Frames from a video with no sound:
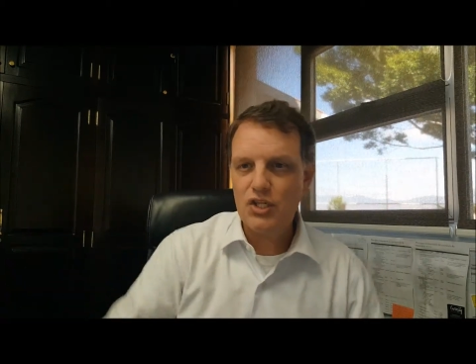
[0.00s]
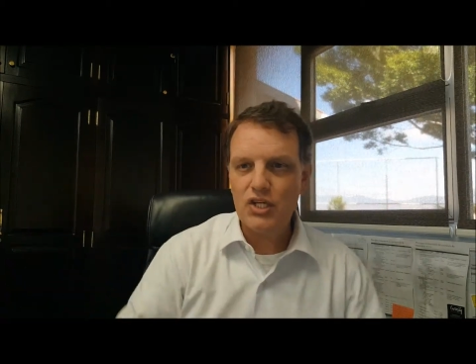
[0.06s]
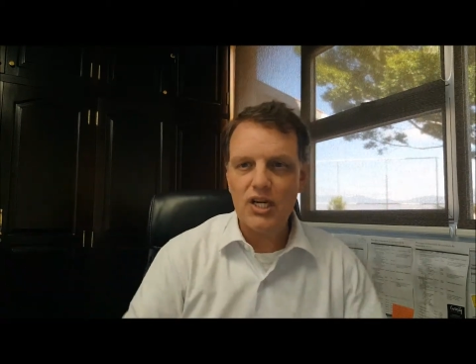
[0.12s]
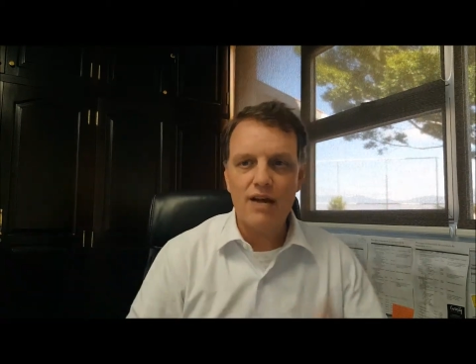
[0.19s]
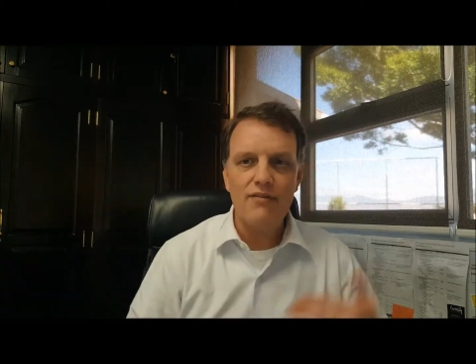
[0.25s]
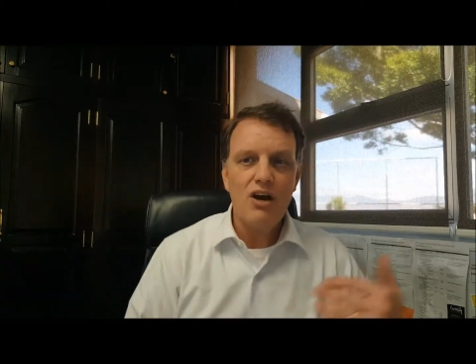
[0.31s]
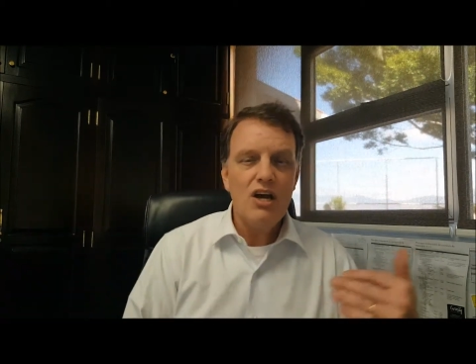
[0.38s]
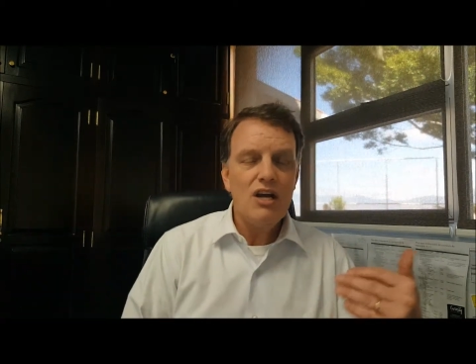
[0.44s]
You could
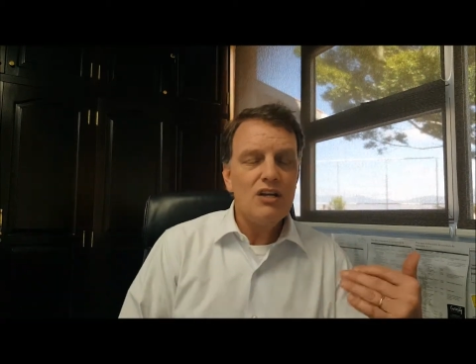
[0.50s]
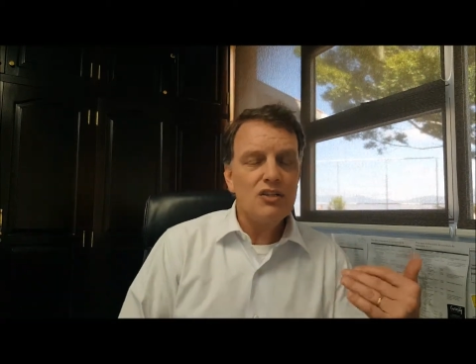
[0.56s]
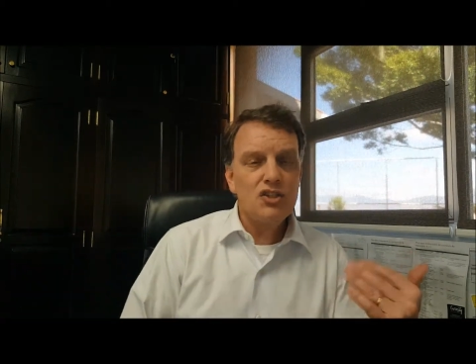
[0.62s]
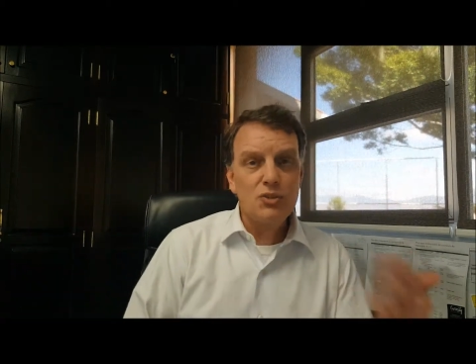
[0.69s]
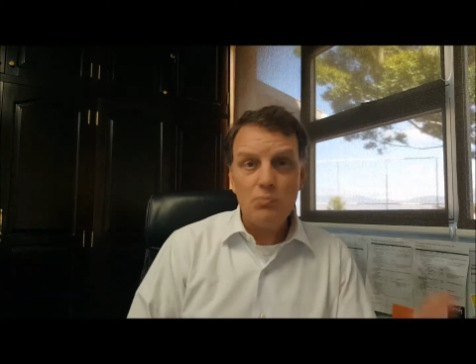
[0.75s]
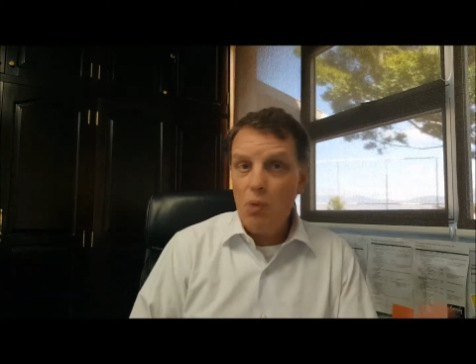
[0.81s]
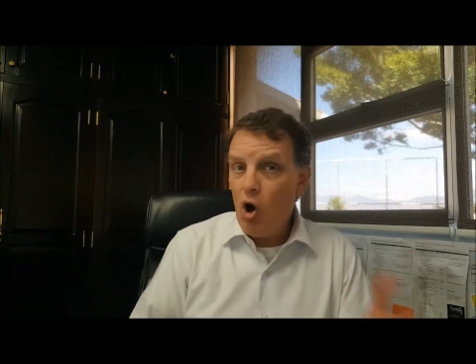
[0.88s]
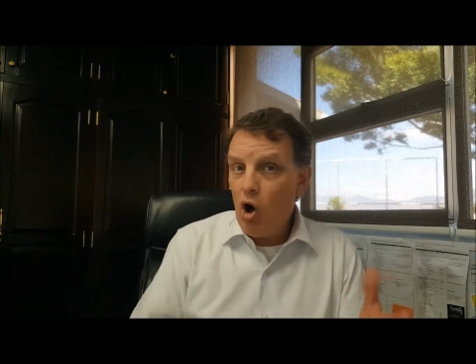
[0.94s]
have
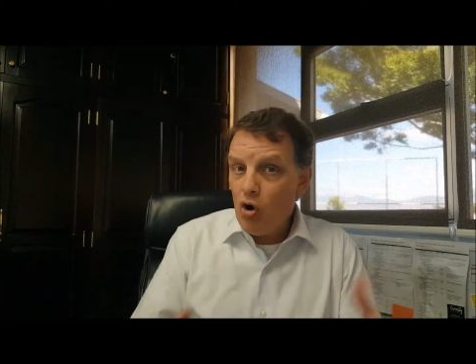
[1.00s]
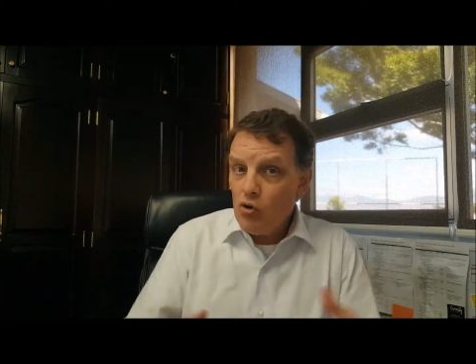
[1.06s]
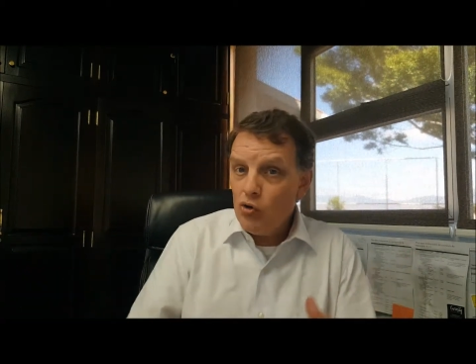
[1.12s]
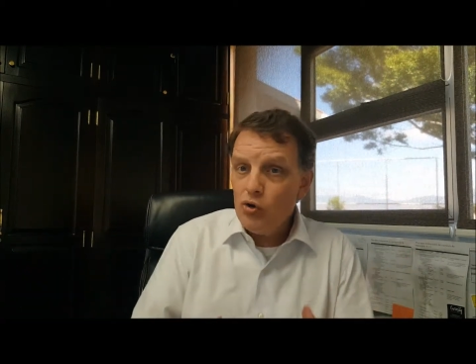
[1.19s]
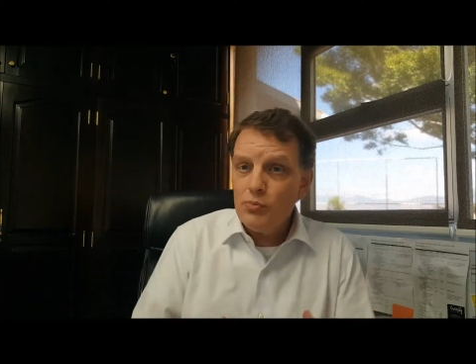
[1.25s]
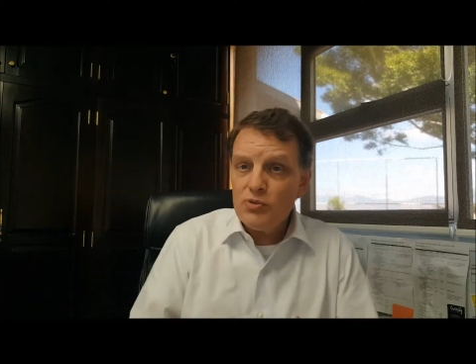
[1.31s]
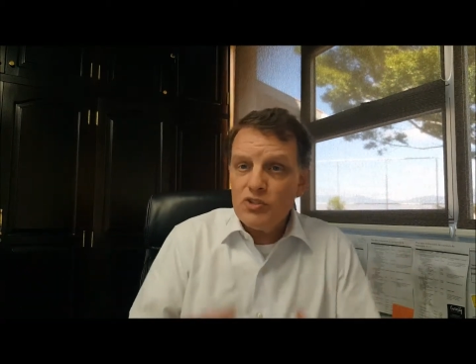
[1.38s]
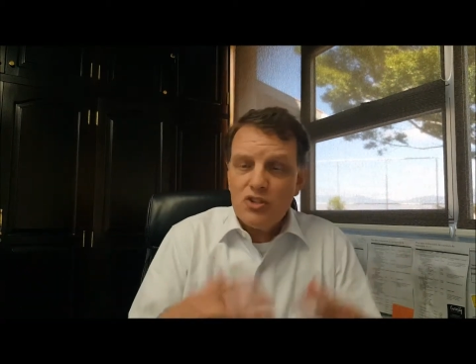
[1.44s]
small
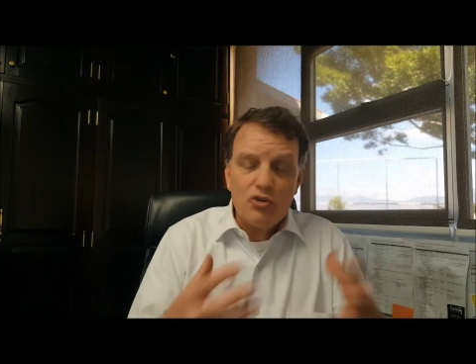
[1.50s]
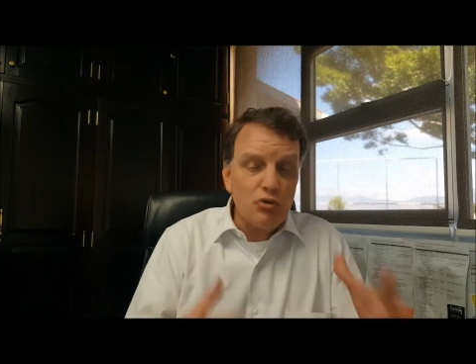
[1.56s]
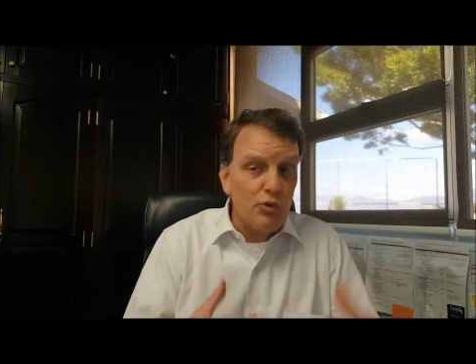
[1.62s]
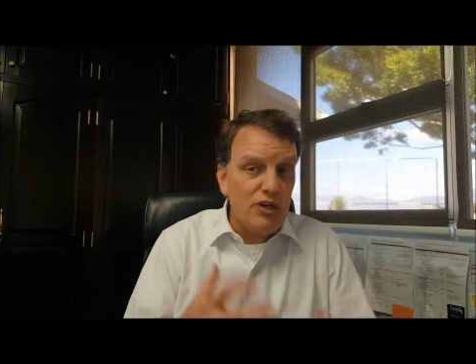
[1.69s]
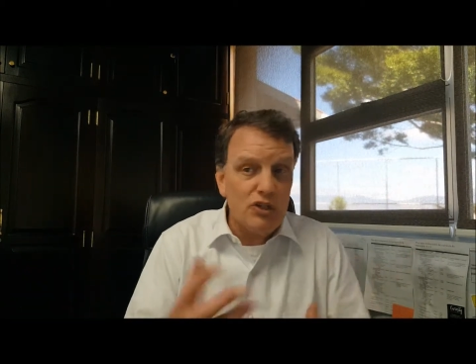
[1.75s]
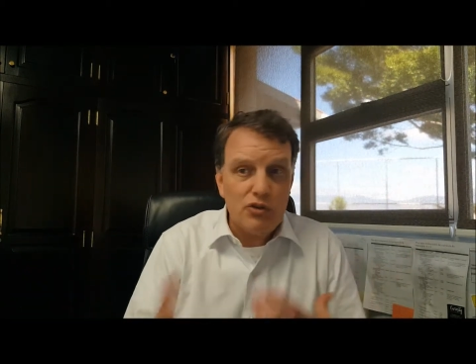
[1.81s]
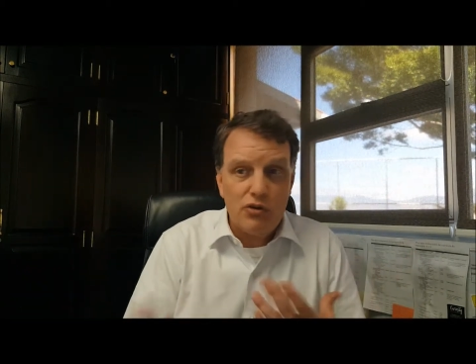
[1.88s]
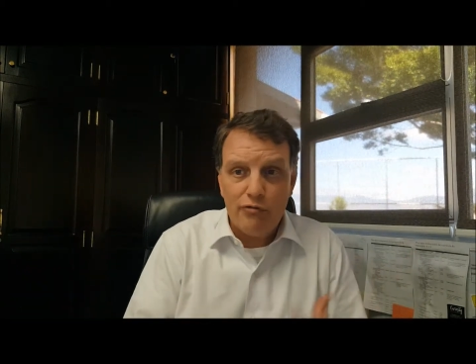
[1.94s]
groups,
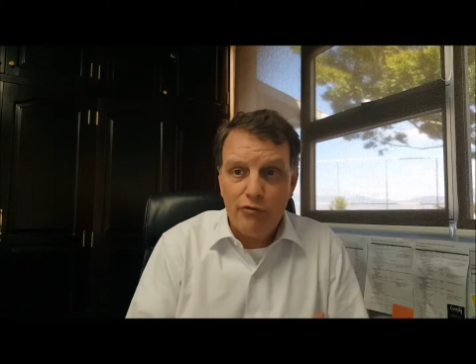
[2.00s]
3s or